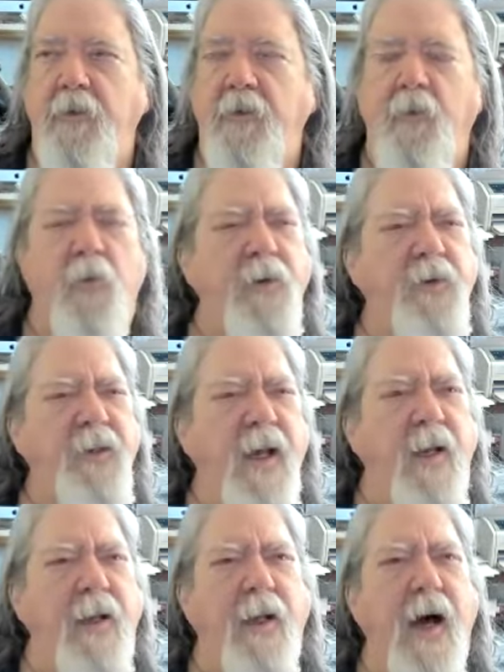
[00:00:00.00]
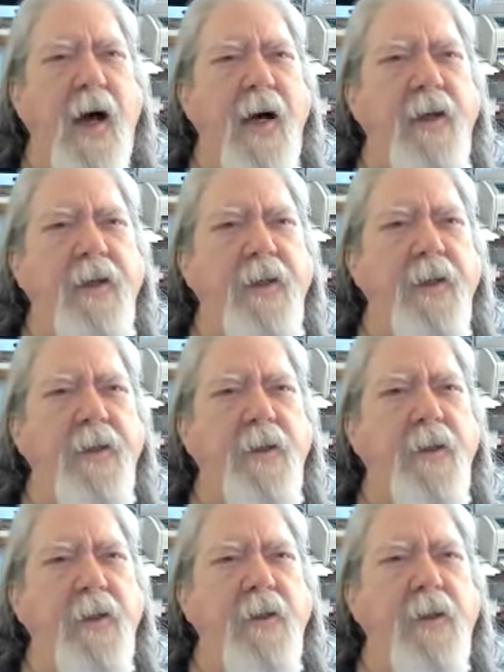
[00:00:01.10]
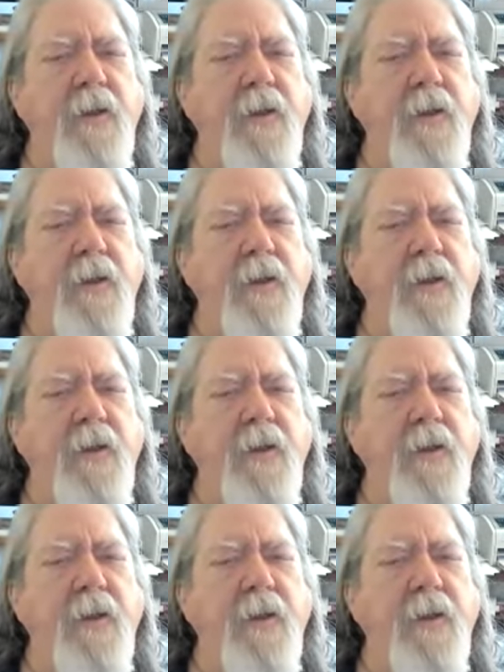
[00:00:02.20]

what's that line in the,